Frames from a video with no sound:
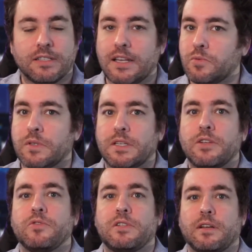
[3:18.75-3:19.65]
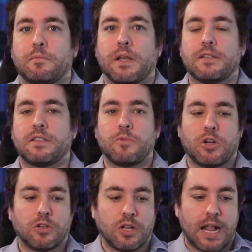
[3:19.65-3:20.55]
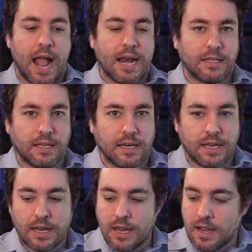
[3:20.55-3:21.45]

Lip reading: That's what's interesting, because someone can look at a link,